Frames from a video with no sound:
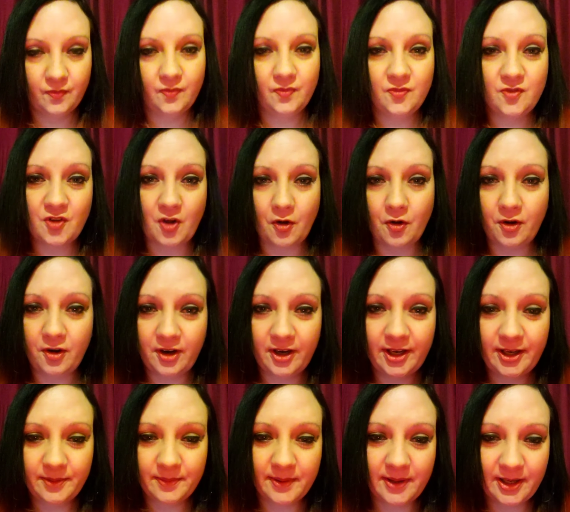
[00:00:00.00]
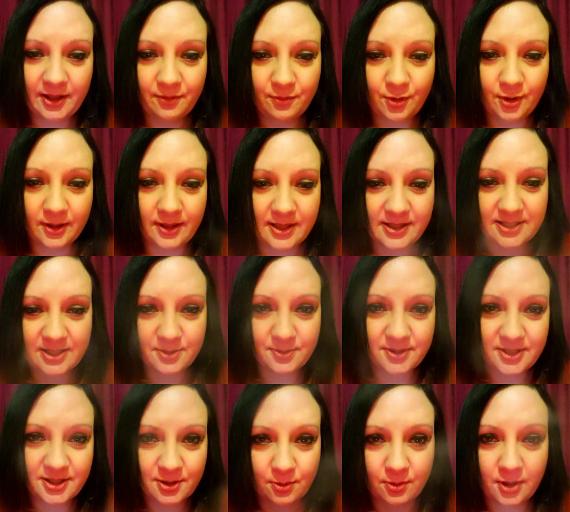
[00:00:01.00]
Sorry, I didn't realize it was
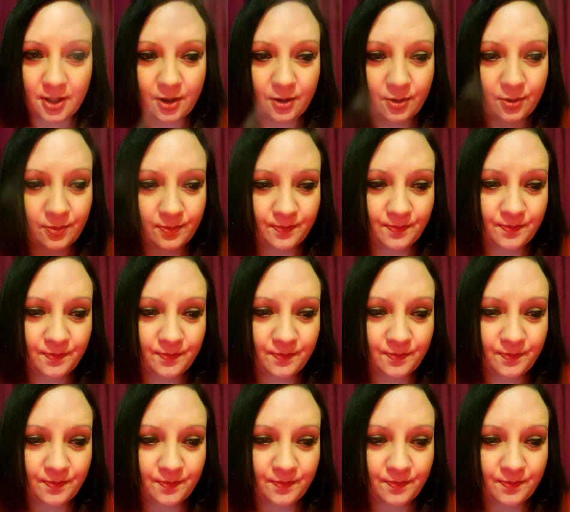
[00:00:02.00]
so low.